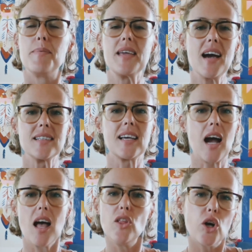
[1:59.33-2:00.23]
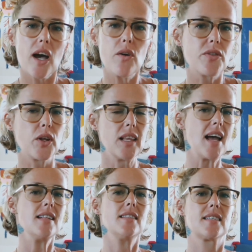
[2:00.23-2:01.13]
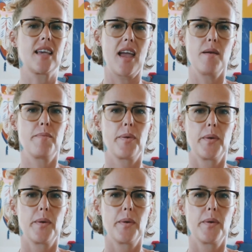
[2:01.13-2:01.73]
But yeah, it's like I look out at the landscape